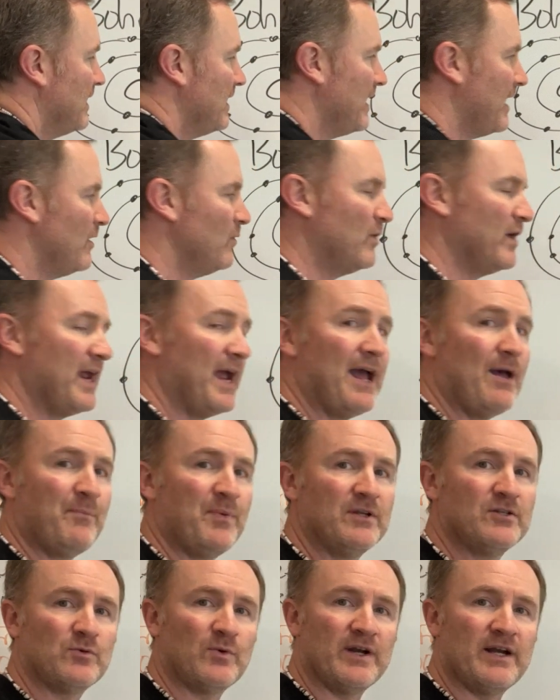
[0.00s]
And what
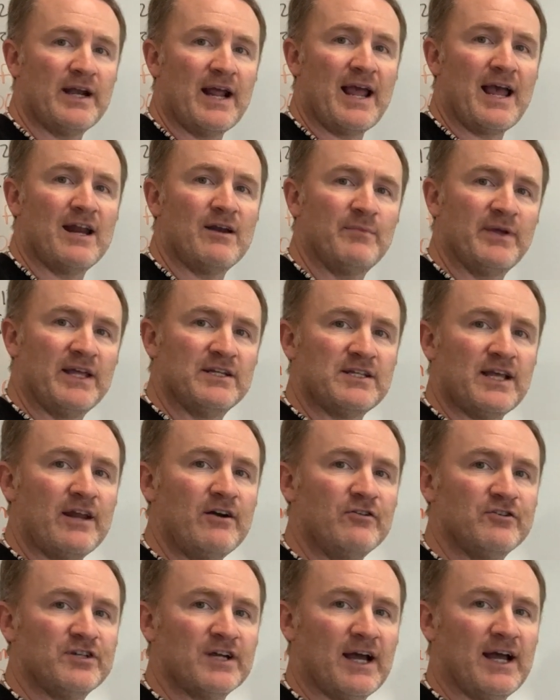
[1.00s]
happens when an atom gets
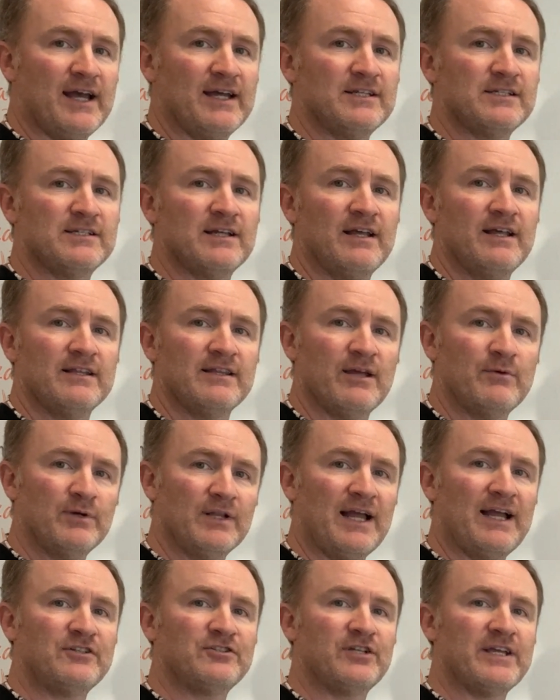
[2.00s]
energized, they will
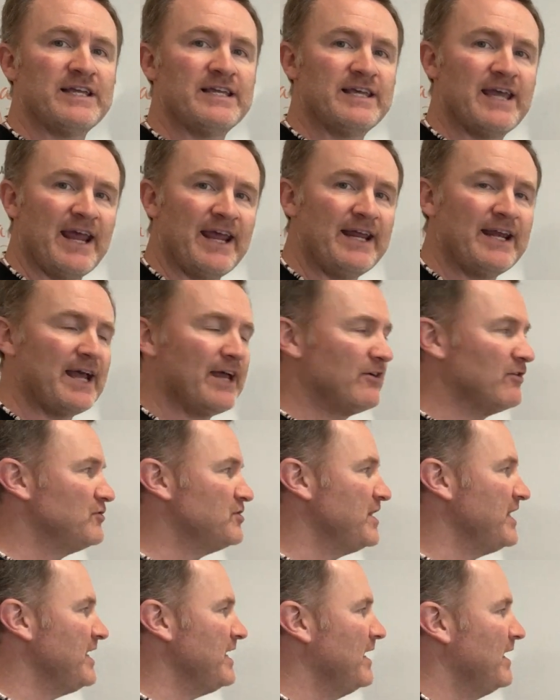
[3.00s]
actually gain
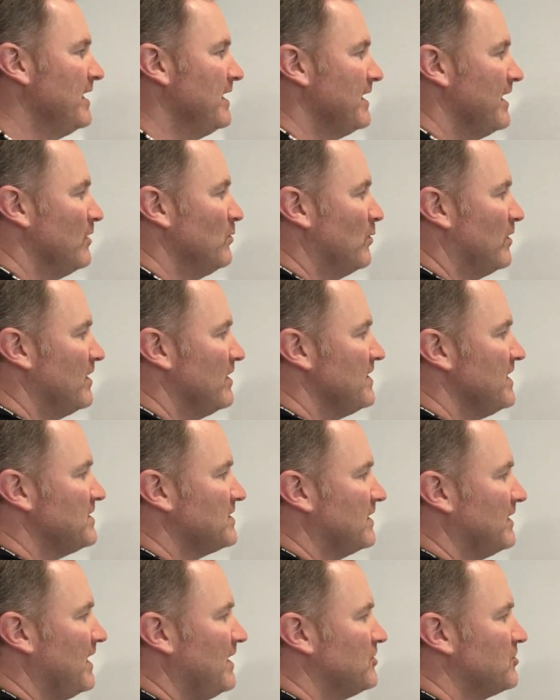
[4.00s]
energy, and one of these
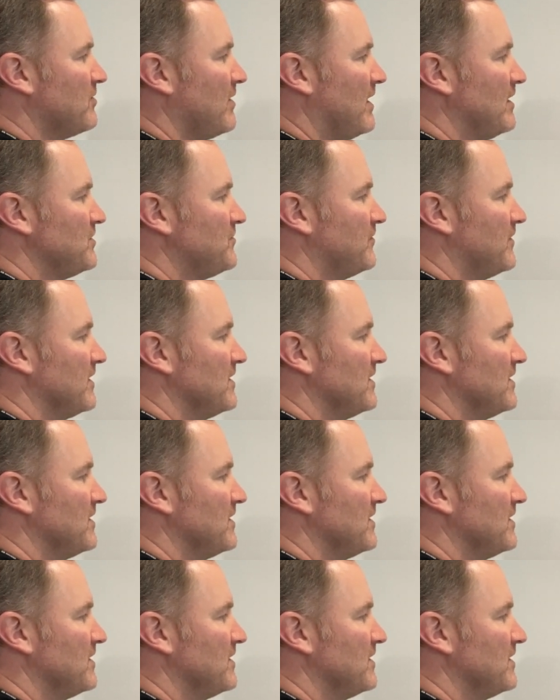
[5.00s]
electrons, for